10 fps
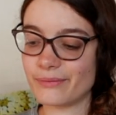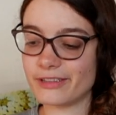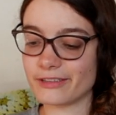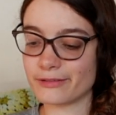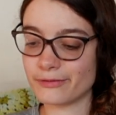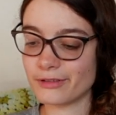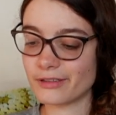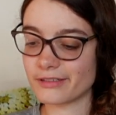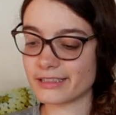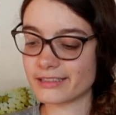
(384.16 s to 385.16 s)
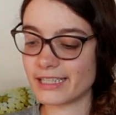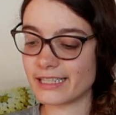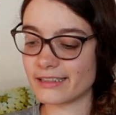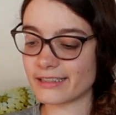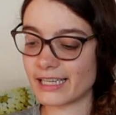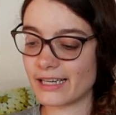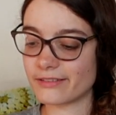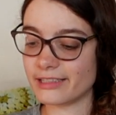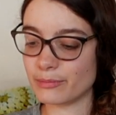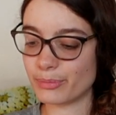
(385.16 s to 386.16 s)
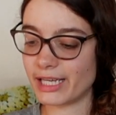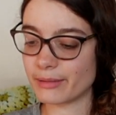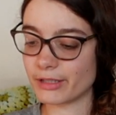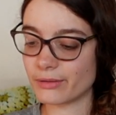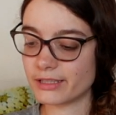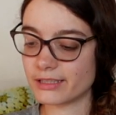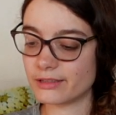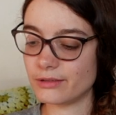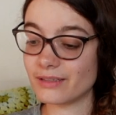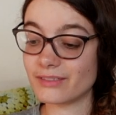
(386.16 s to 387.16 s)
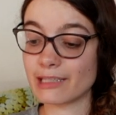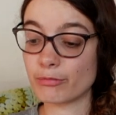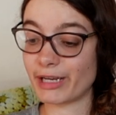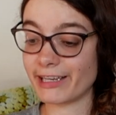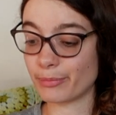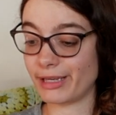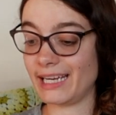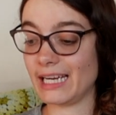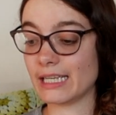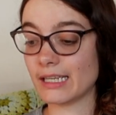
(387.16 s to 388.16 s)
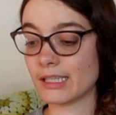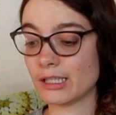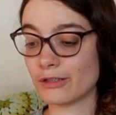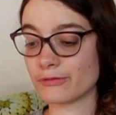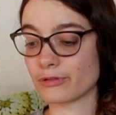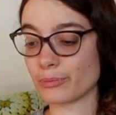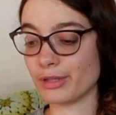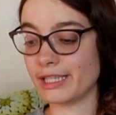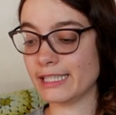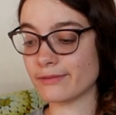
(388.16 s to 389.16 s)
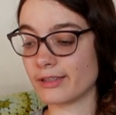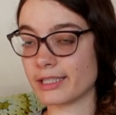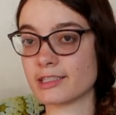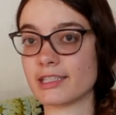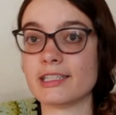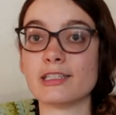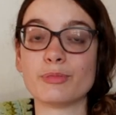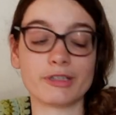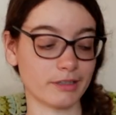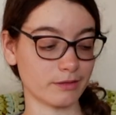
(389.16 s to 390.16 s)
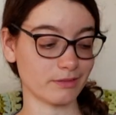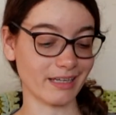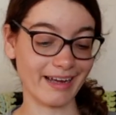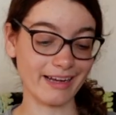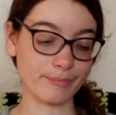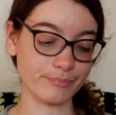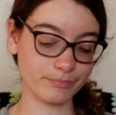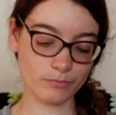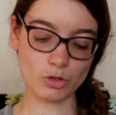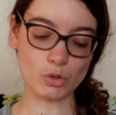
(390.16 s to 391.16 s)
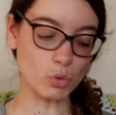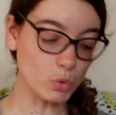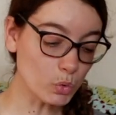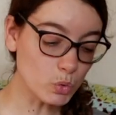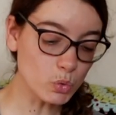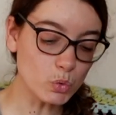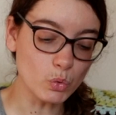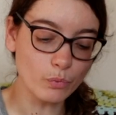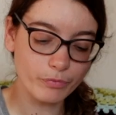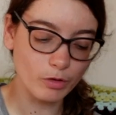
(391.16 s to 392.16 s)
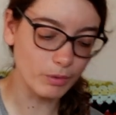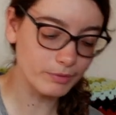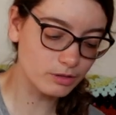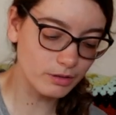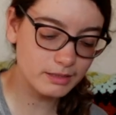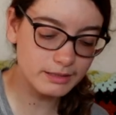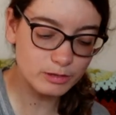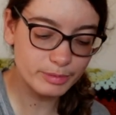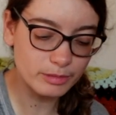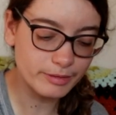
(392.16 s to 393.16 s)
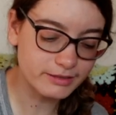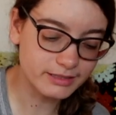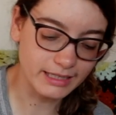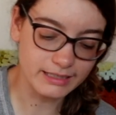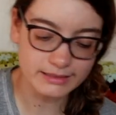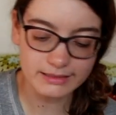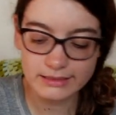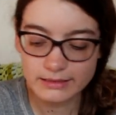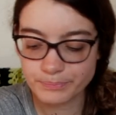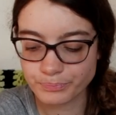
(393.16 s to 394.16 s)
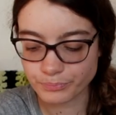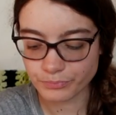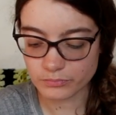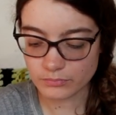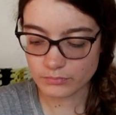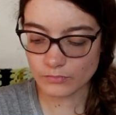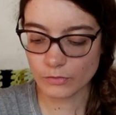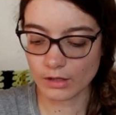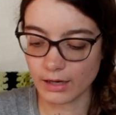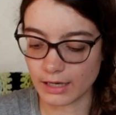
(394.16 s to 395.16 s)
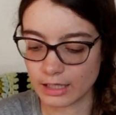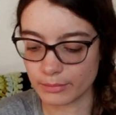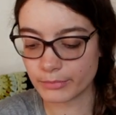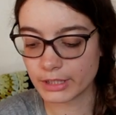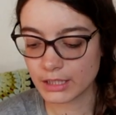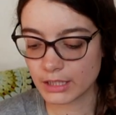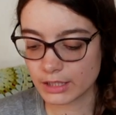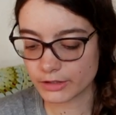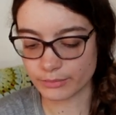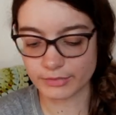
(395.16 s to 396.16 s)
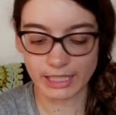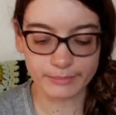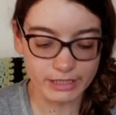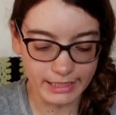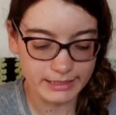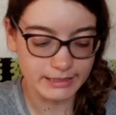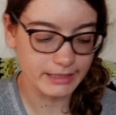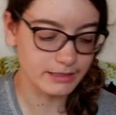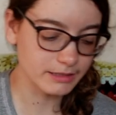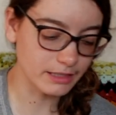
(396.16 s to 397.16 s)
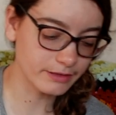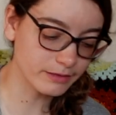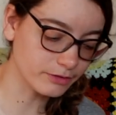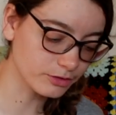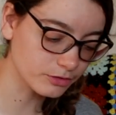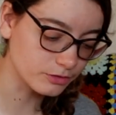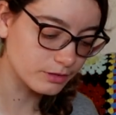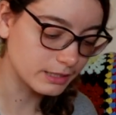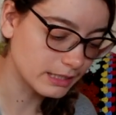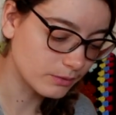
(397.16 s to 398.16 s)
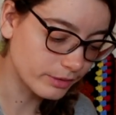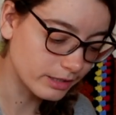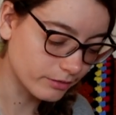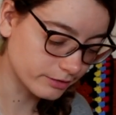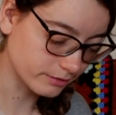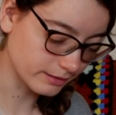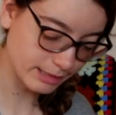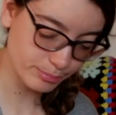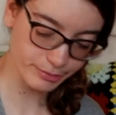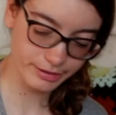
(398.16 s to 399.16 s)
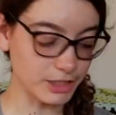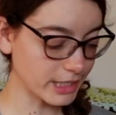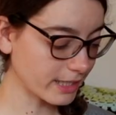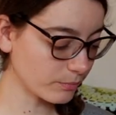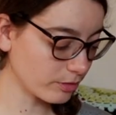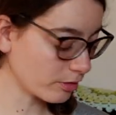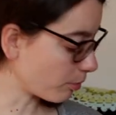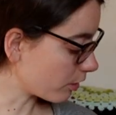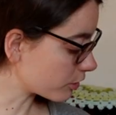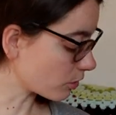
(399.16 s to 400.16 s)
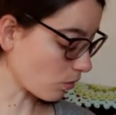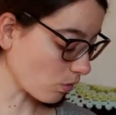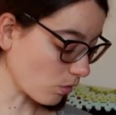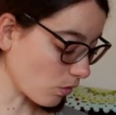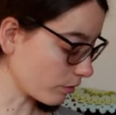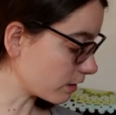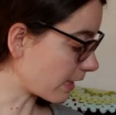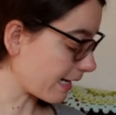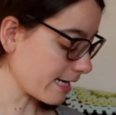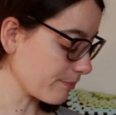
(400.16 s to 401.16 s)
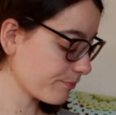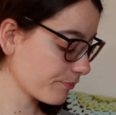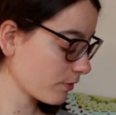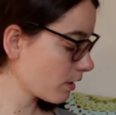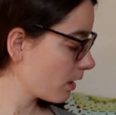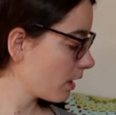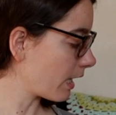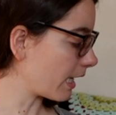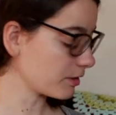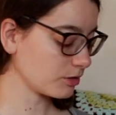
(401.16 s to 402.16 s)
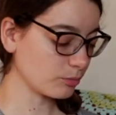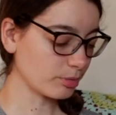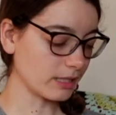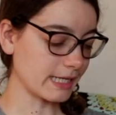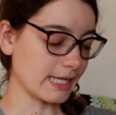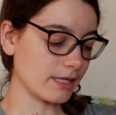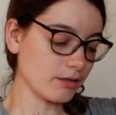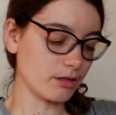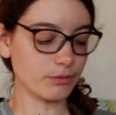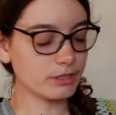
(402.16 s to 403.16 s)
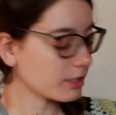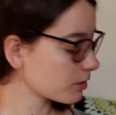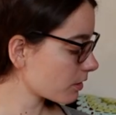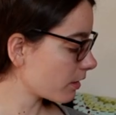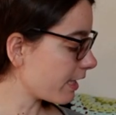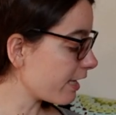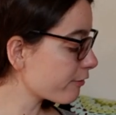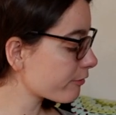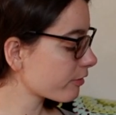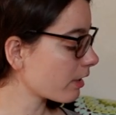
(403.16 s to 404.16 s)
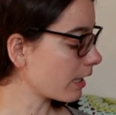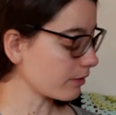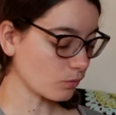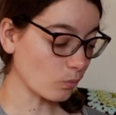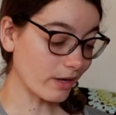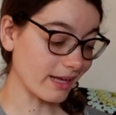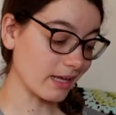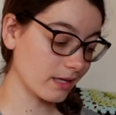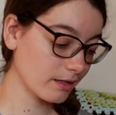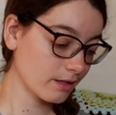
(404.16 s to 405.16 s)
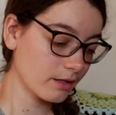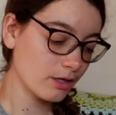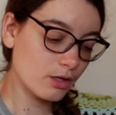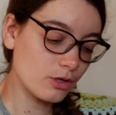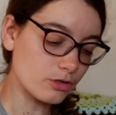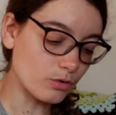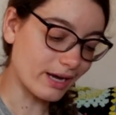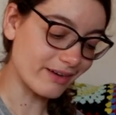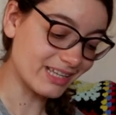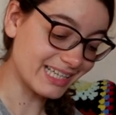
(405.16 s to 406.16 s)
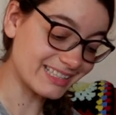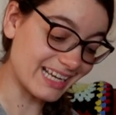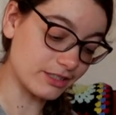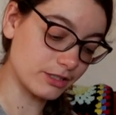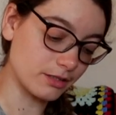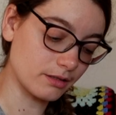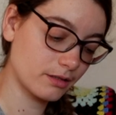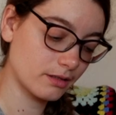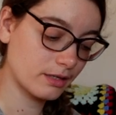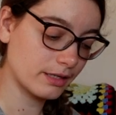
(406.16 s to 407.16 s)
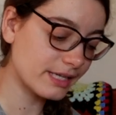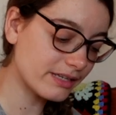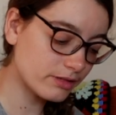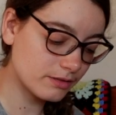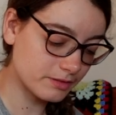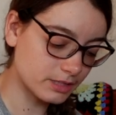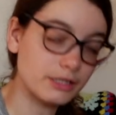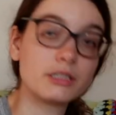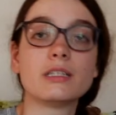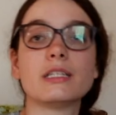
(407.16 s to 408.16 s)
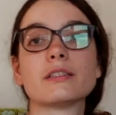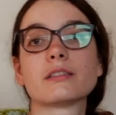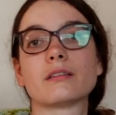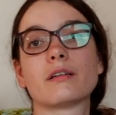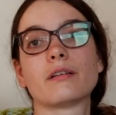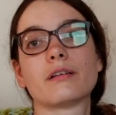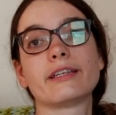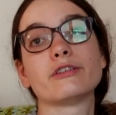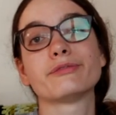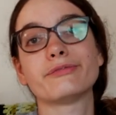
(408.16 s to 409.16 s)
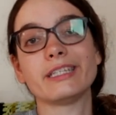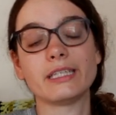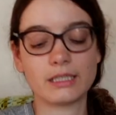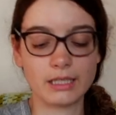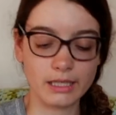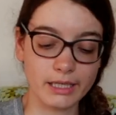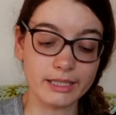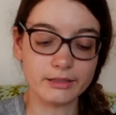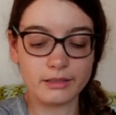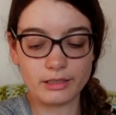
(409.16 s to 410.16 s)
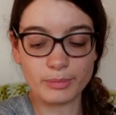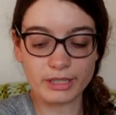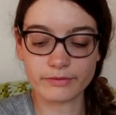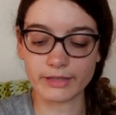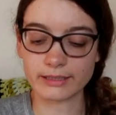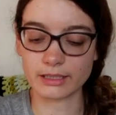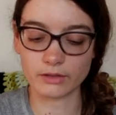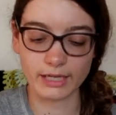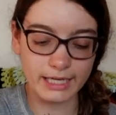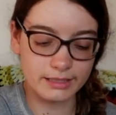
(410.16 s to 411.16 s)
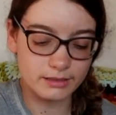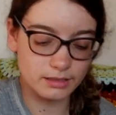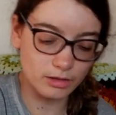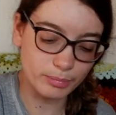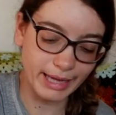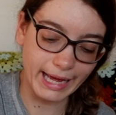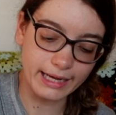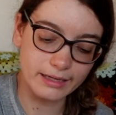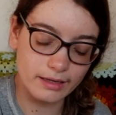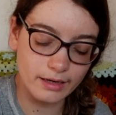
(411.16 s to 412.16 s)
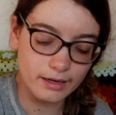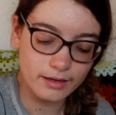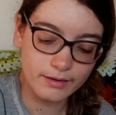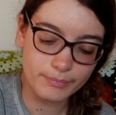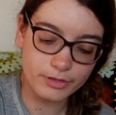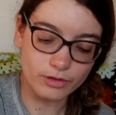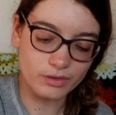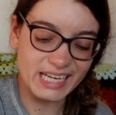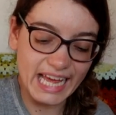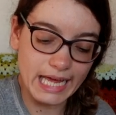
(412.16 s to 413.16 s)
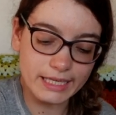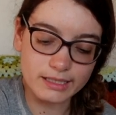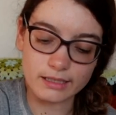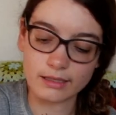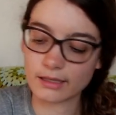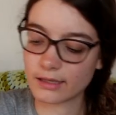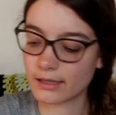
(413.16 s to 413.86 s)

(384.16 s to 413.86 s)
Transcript: whether on the floor, on the stand, on the couch, leaning back. My question is, do you ever get back pain from playing for an extended period of time? Ooh. Mm. Well, we talked a little bit about stands. Um, sometimes that is necessary if you're struggling with it on your lap. Check in with your posture all the time. As you play, notice if and where you have any tension. Even if the tension is at your feet it's going to be affecting your hands and your back and your neck and